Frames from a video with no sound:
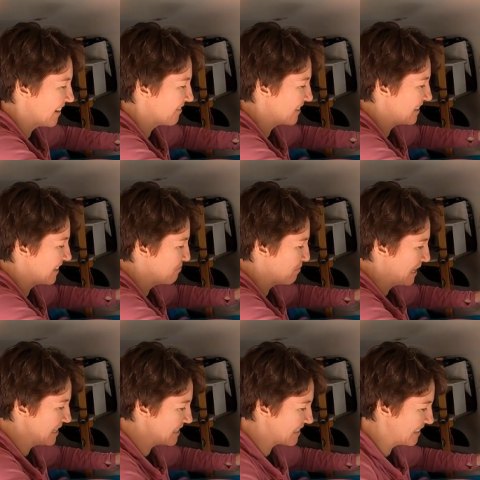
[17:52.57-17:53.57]
everything
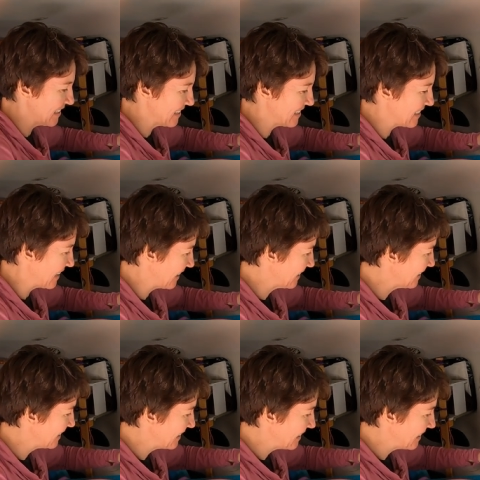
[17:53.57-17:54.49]
bakes in this thing.